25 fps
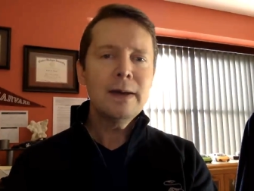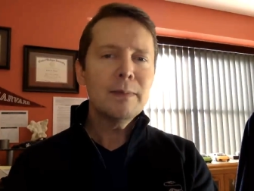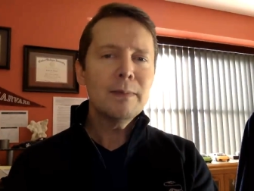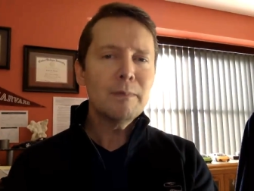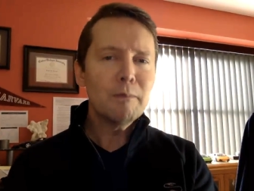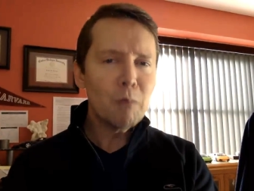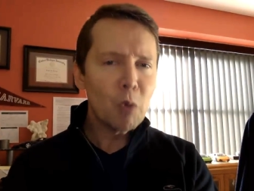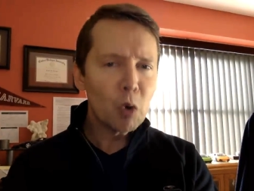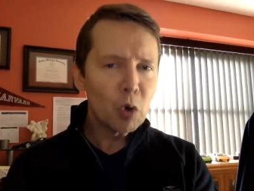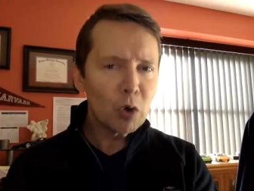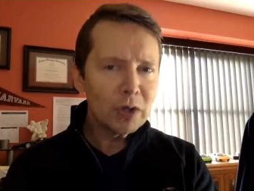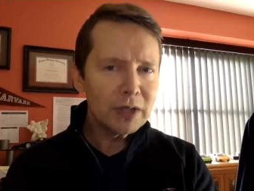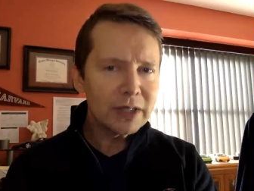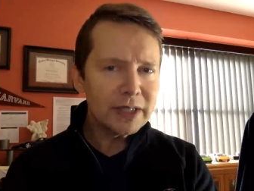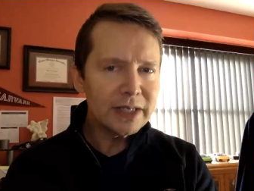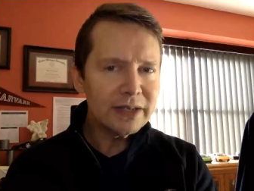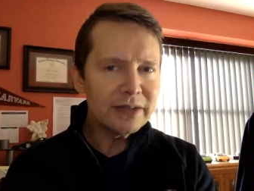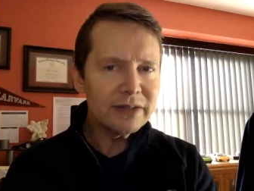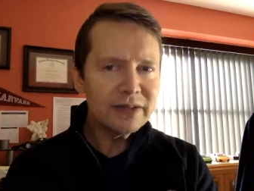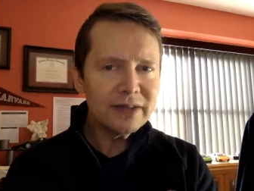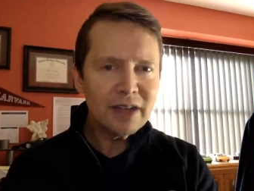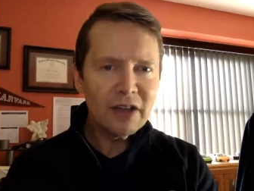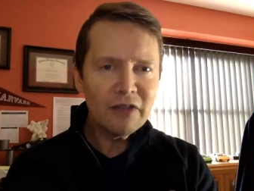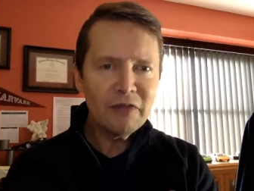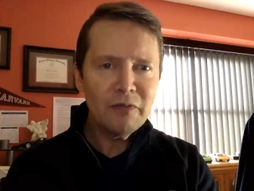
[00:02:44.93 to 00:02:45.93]
Morally,
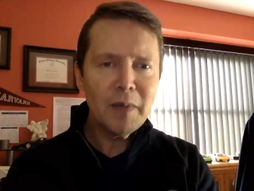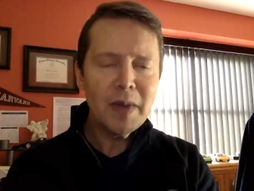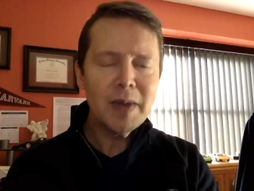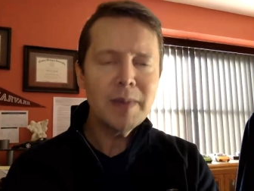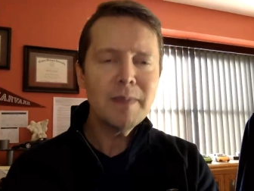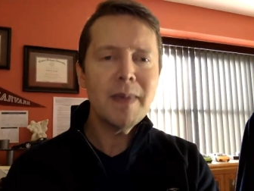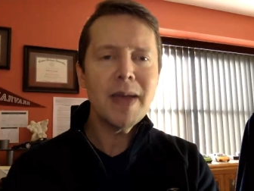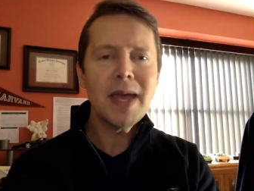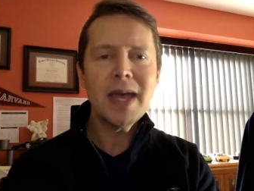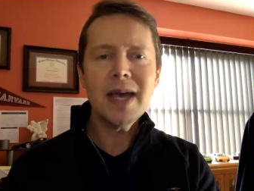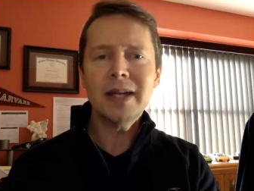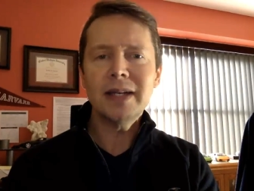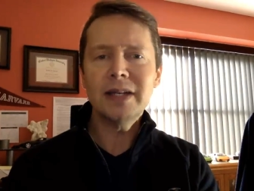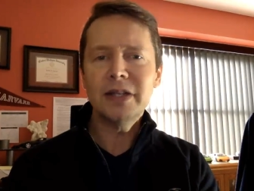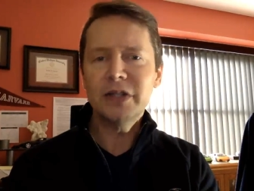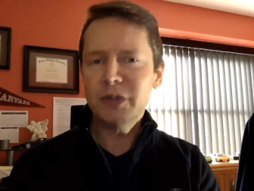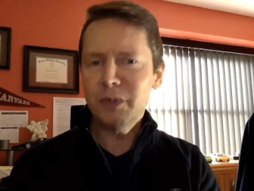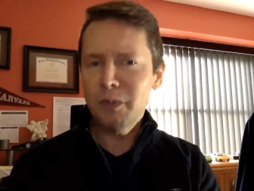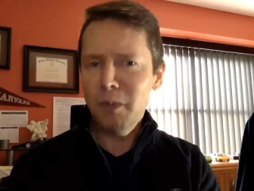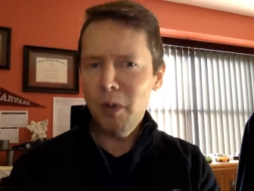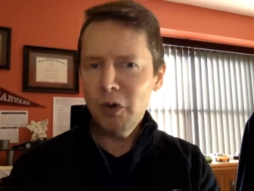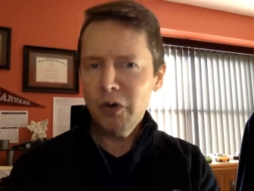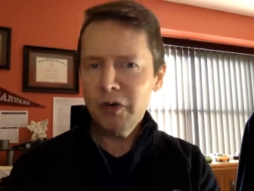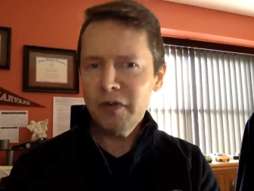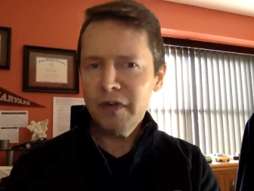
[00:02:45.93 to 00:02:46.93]
self made man is
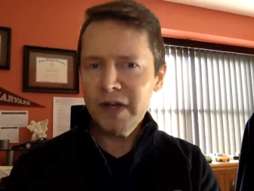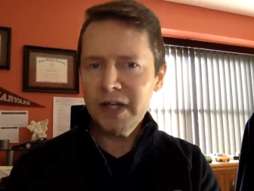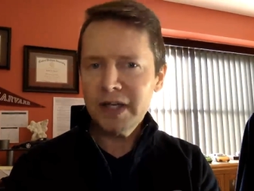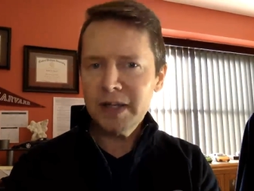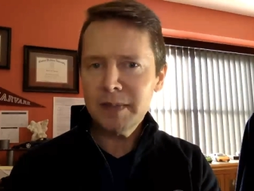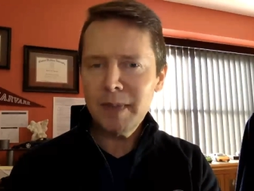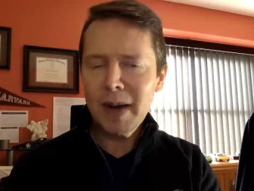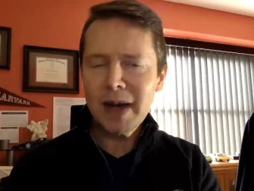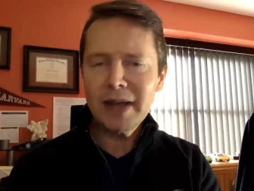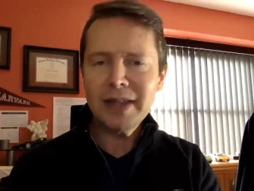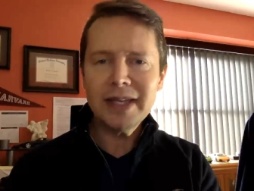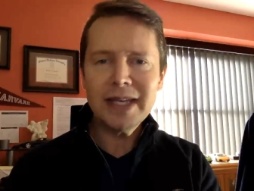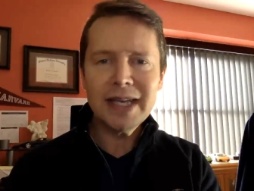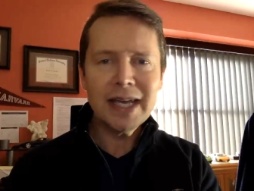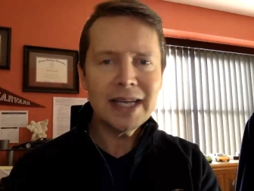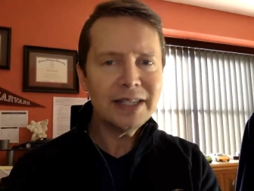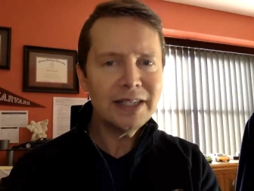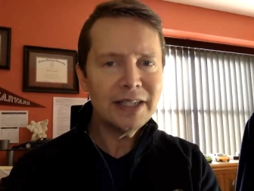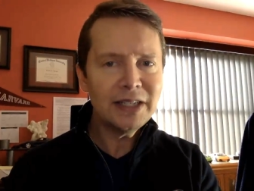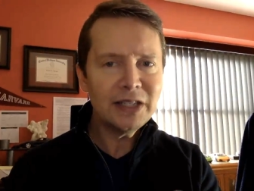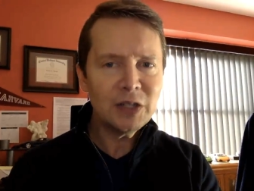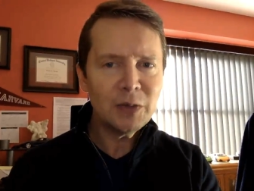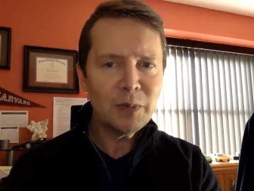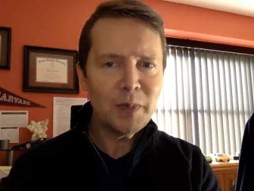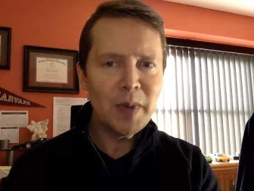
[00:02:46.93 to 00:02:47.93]
motivated by the
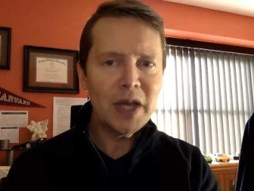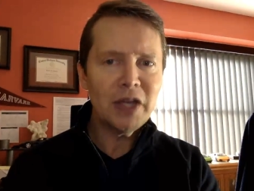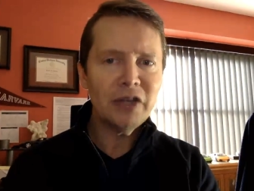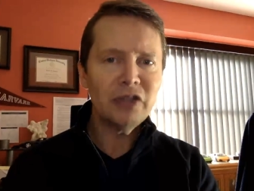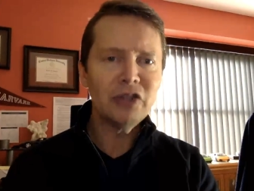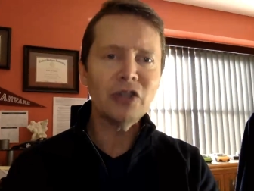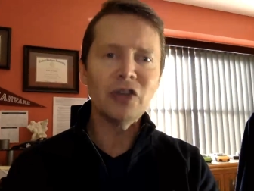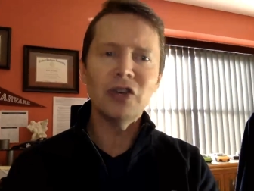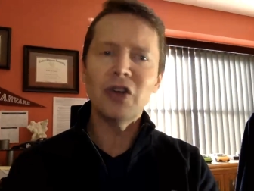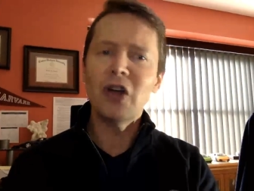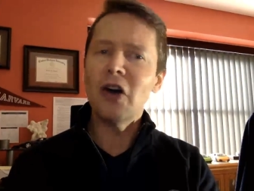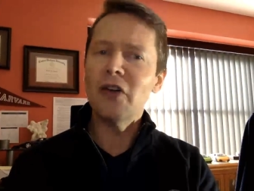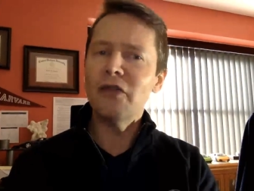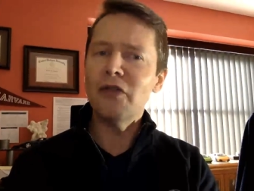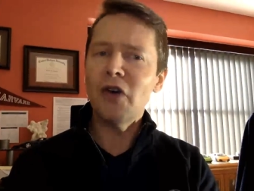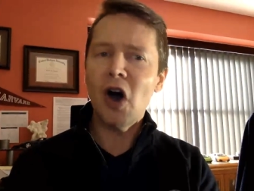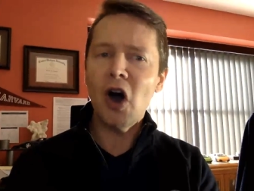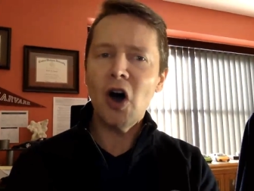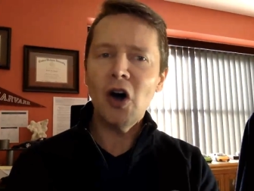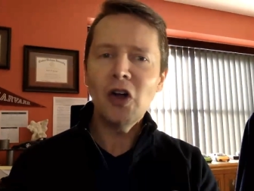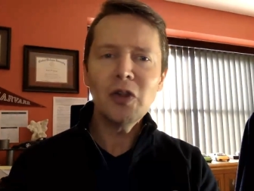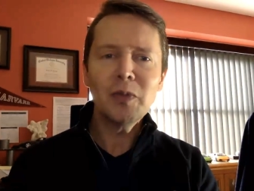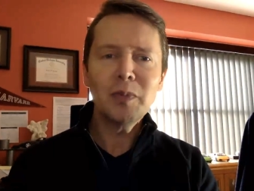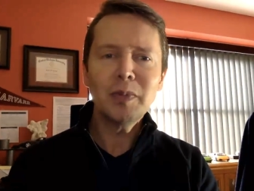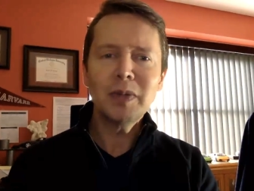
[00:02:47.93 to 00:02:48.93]
anticipation of
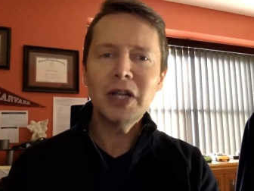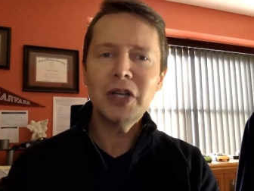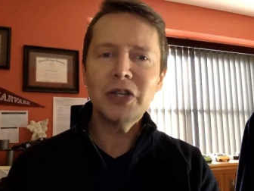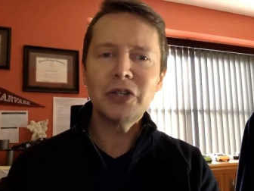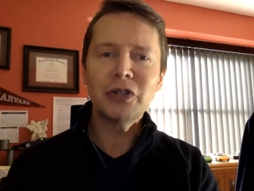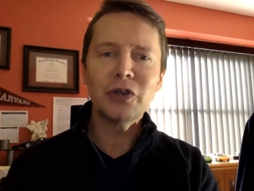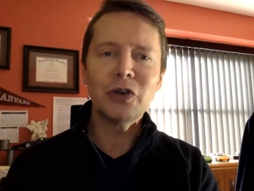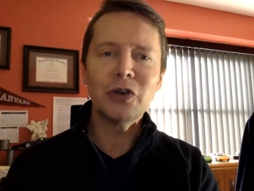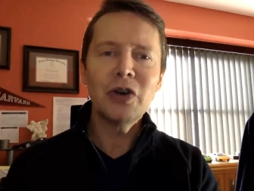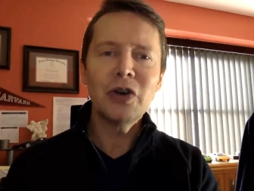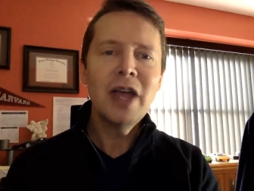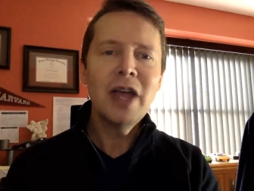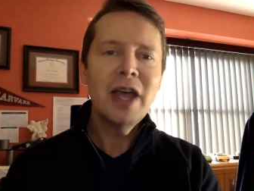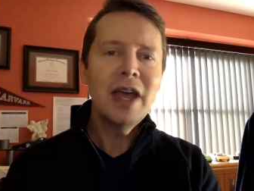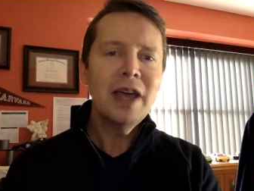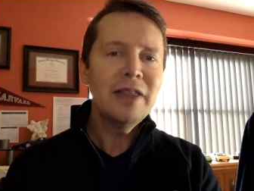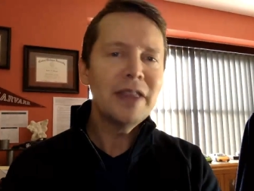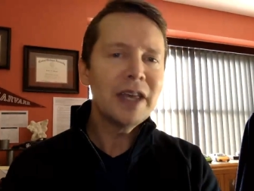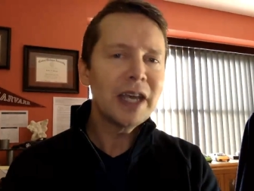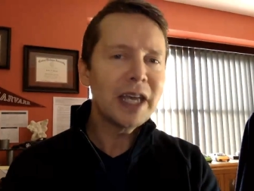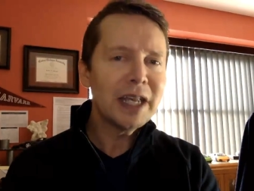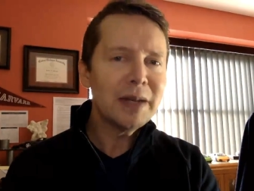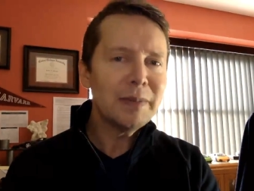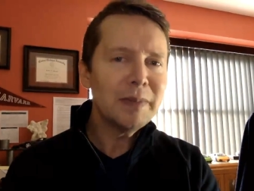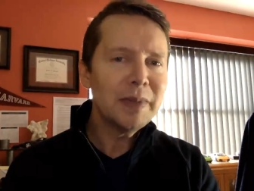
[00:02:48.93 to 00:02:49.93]
all the pleasure
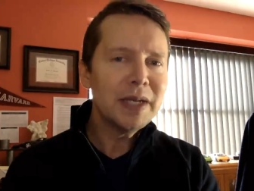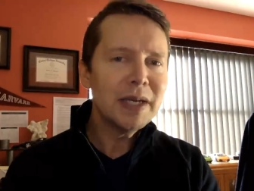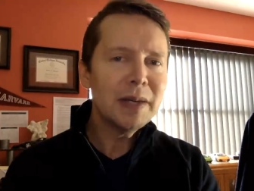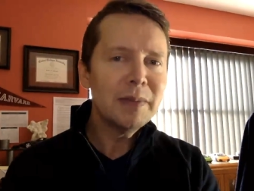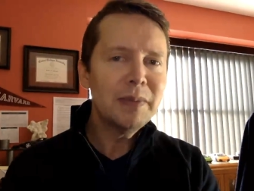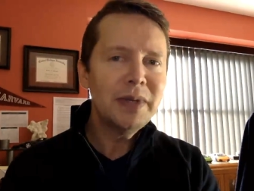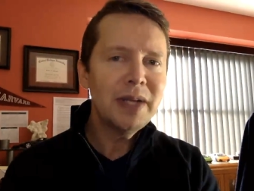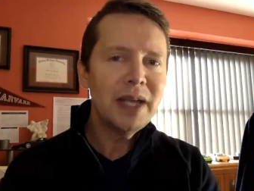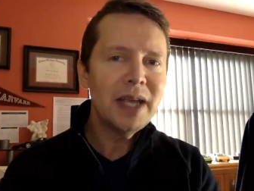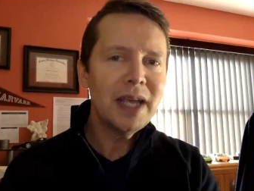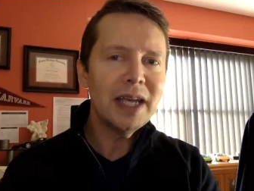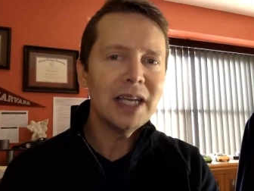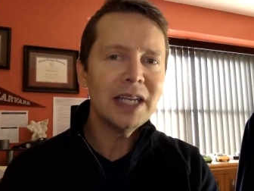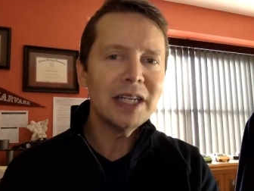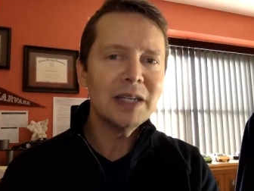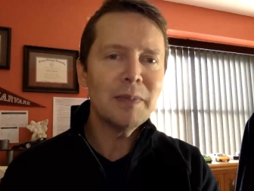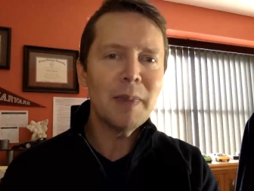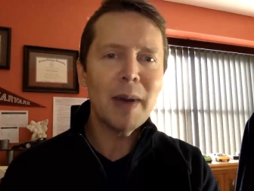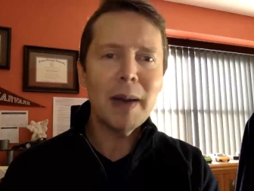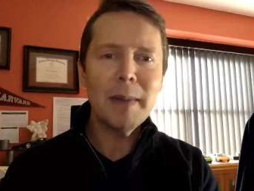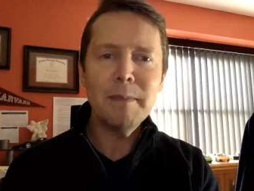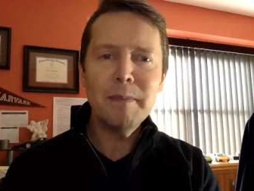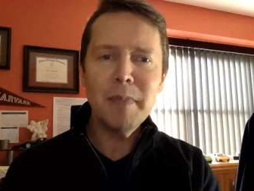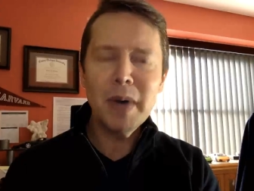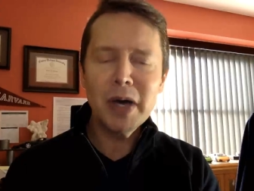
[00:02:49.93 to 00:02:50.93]
that can be obtained
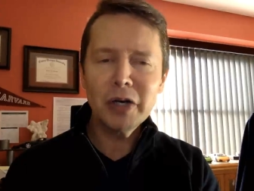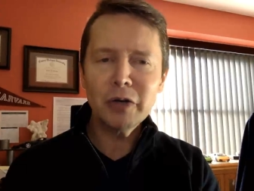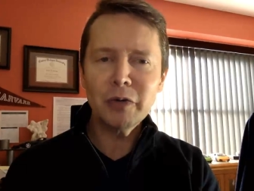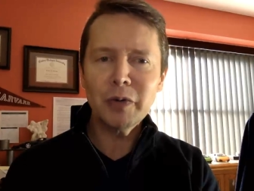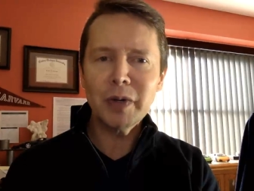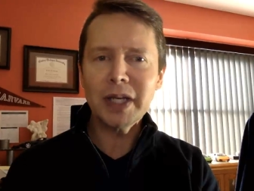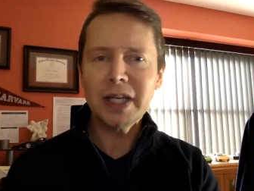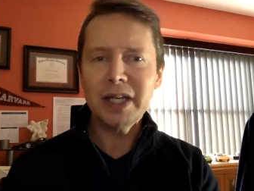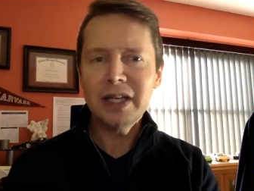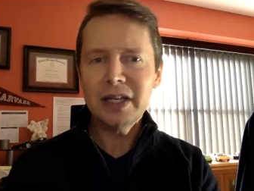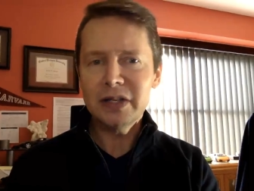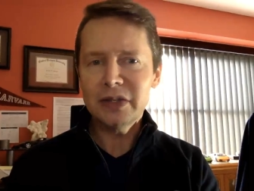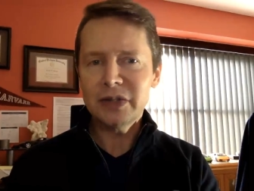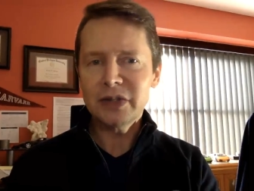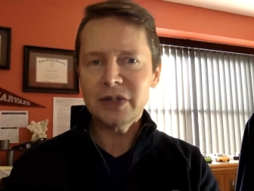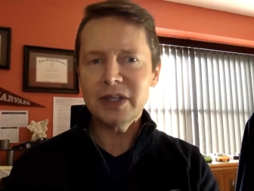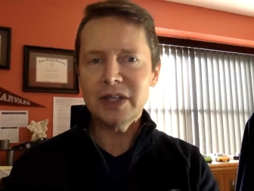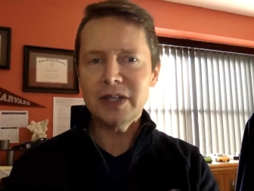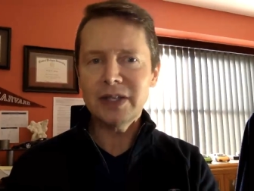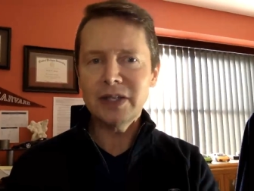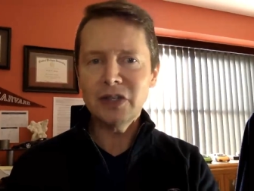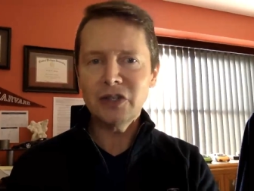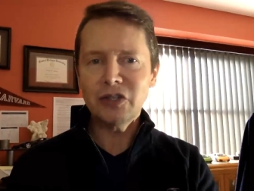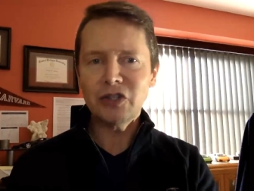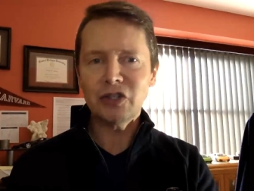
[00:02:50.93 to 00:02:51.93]
by bettering his
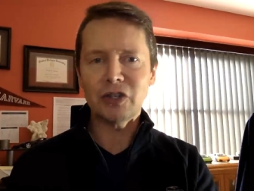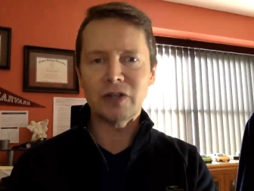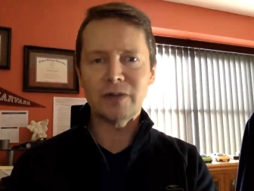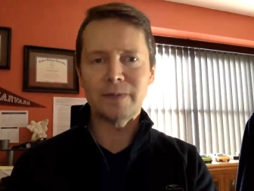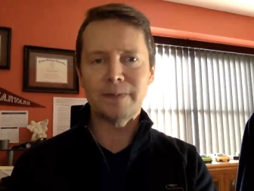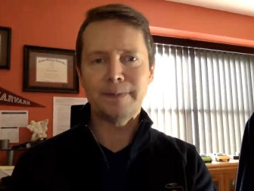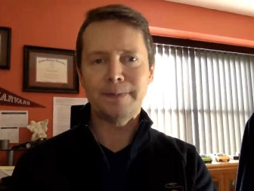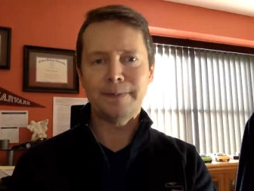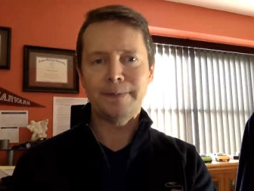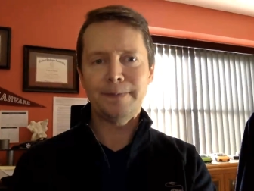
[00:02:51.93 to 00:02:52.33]
condition.